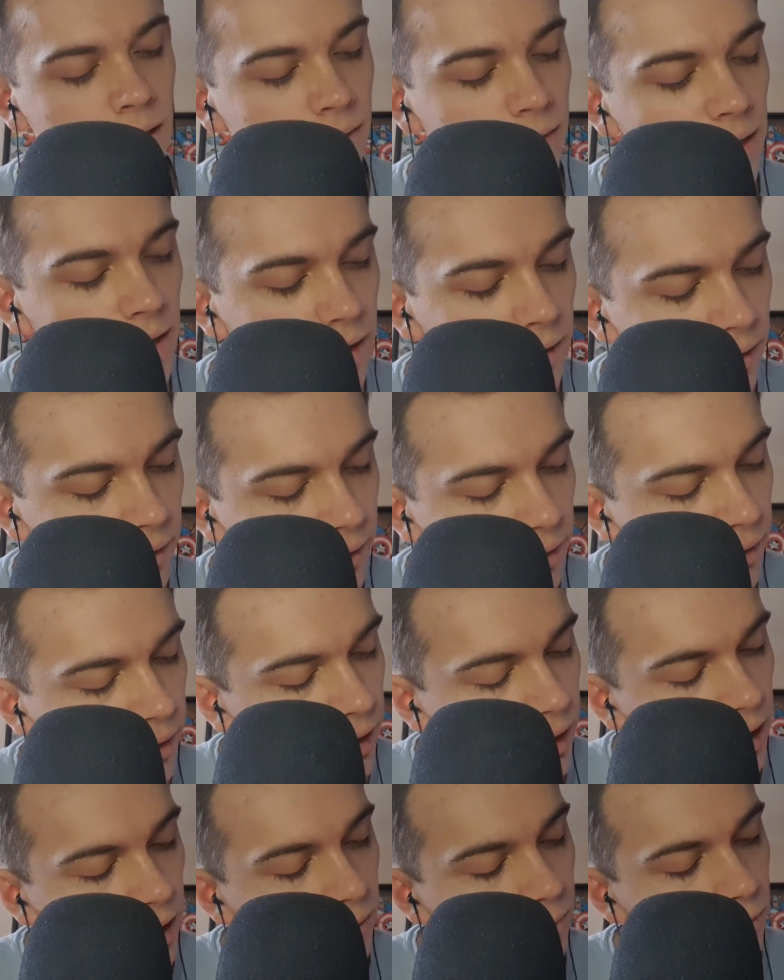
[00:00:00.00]
Then
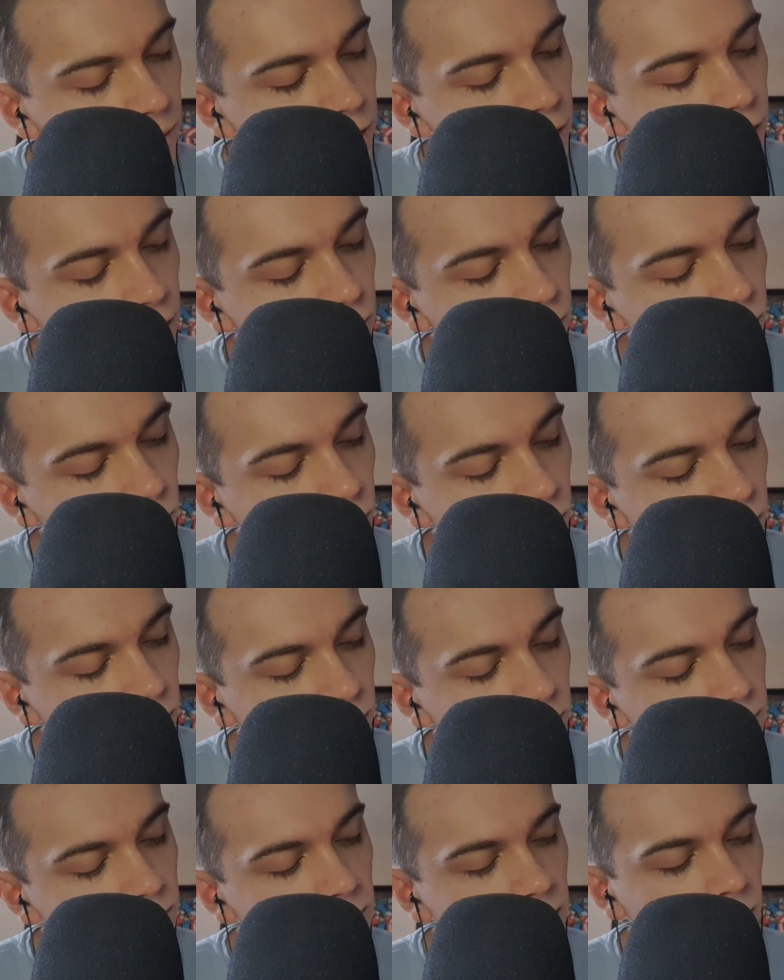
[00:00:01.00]
it would no
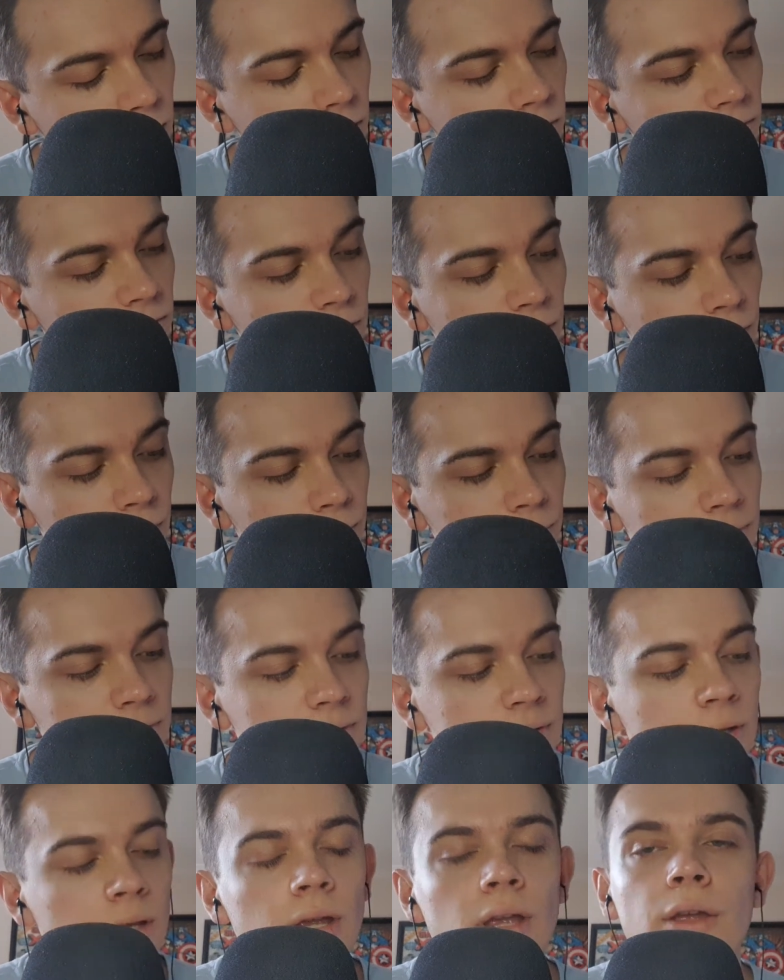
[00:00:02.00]
longer be of
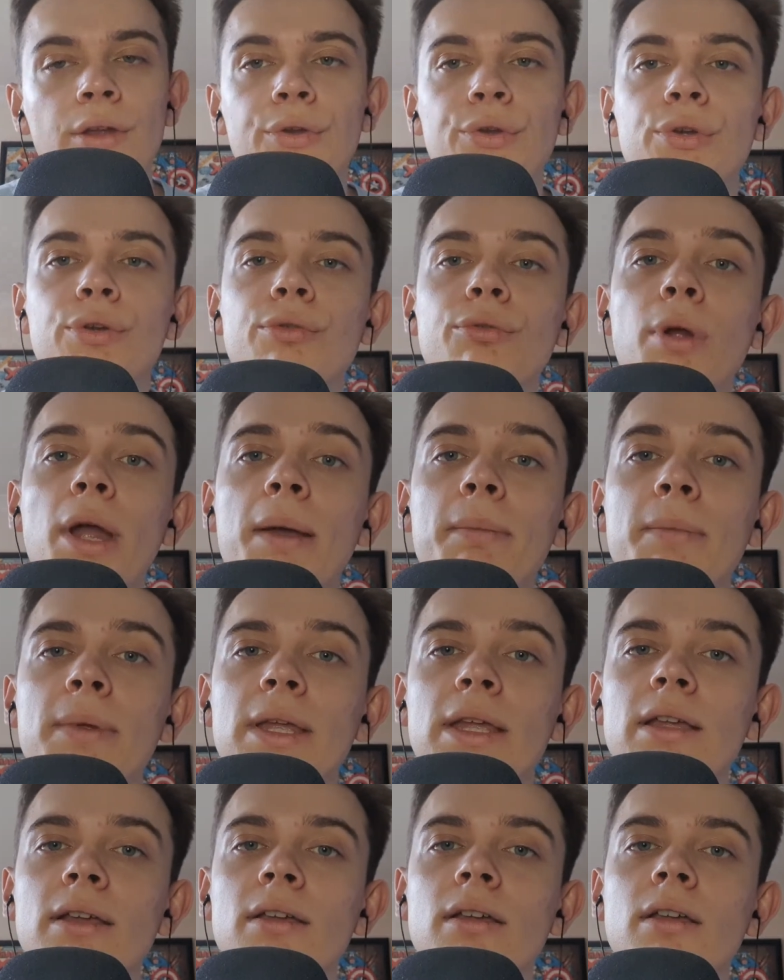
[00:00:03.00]
use to
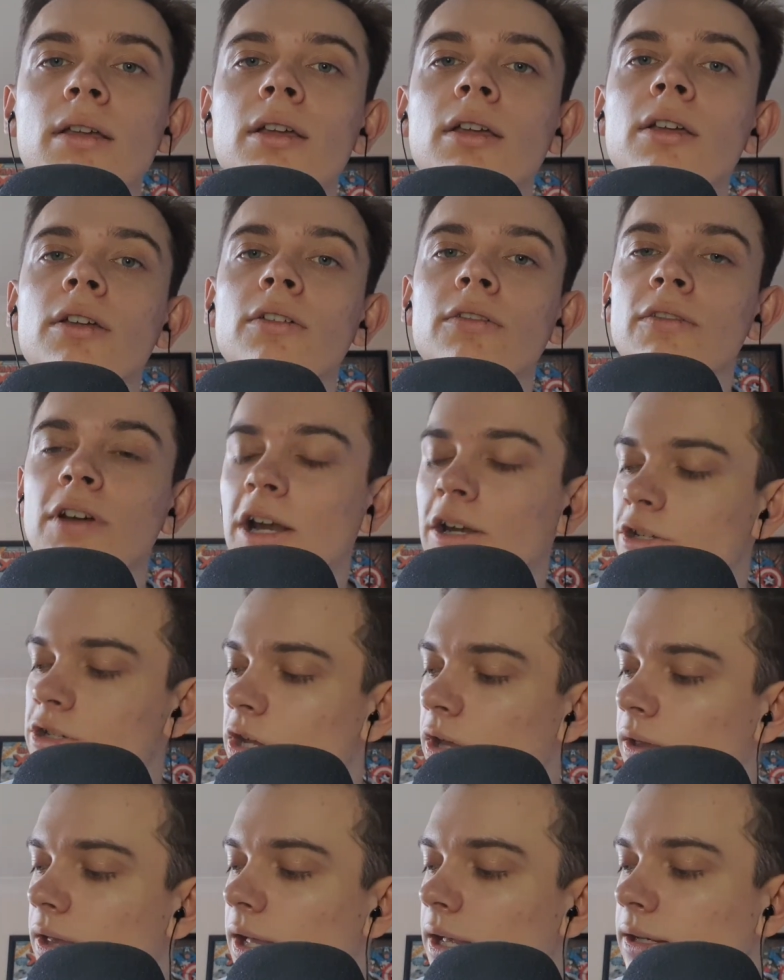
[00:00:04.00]
wrapping
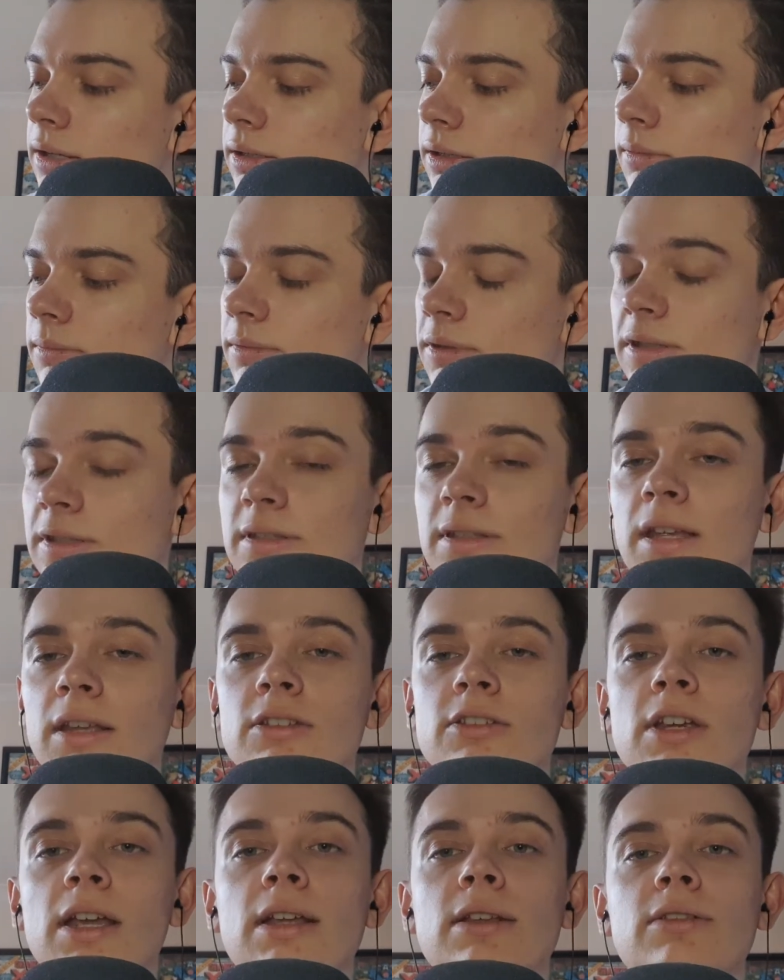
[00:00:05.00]
fragile items
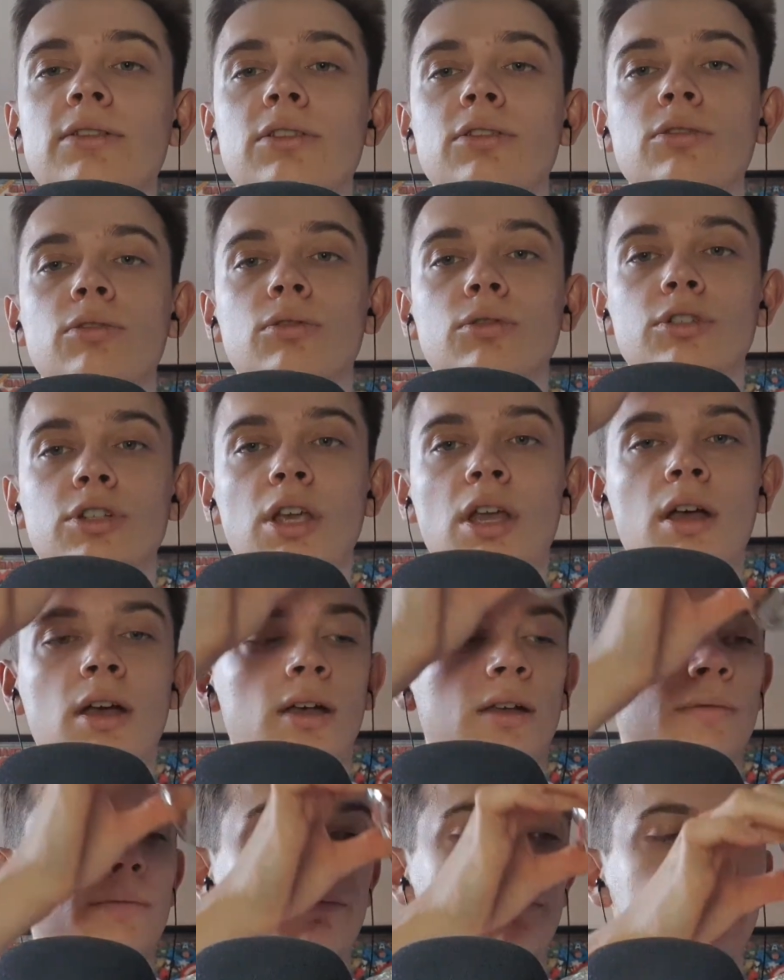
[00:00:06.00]
such as your jar.